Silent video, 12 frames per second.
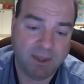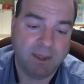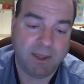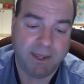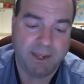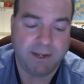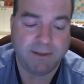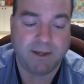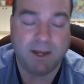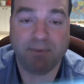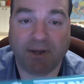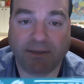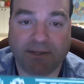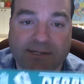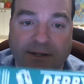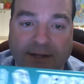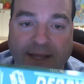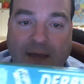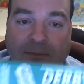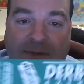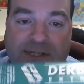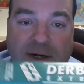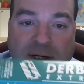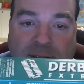And I bought this on
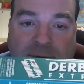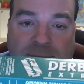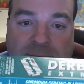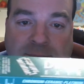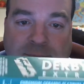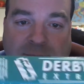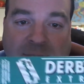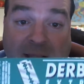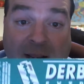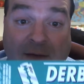Amazon, and I got